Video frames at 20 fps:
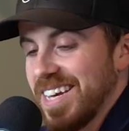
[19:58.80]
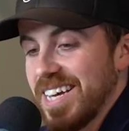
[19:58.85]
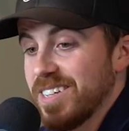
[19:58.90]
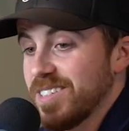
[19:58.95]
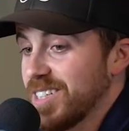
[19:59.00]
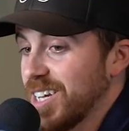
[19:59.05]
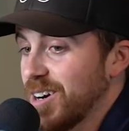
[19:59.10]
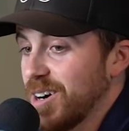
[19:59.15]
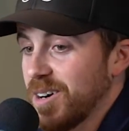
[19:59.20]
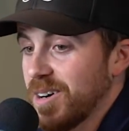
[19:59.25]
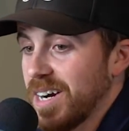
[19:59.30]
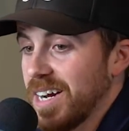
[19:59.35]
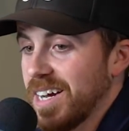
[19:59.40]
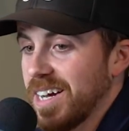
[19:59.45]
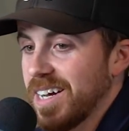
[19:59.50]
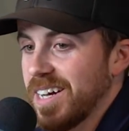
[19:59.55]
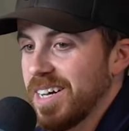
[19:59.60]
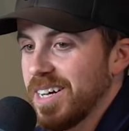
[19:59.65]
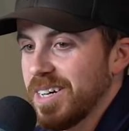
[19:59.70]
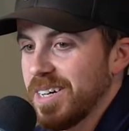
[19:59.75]
Is there
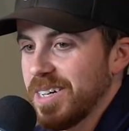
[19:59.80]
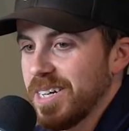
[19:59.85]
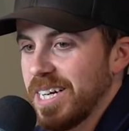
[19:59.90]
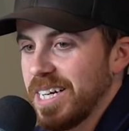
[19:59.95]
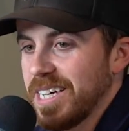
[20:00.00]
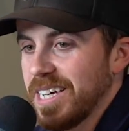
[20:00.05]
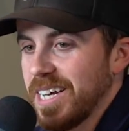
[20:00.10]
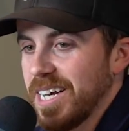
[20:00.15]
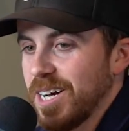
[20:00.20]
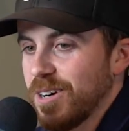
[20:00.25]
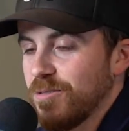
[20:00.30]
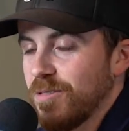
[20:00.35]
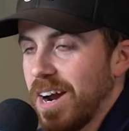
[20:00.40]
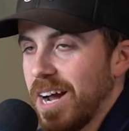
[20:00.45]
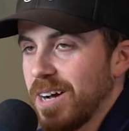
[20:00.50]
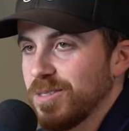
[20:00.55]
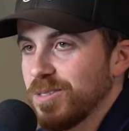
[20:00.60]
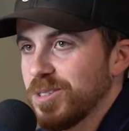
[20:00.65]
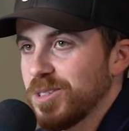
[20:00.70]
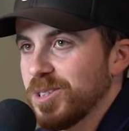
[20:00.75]
a
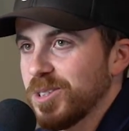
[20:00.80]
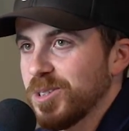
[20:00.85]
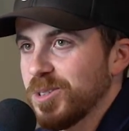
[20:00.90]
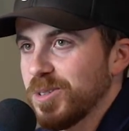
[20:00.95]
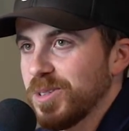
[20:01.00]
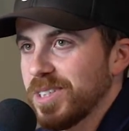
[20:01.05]
round 2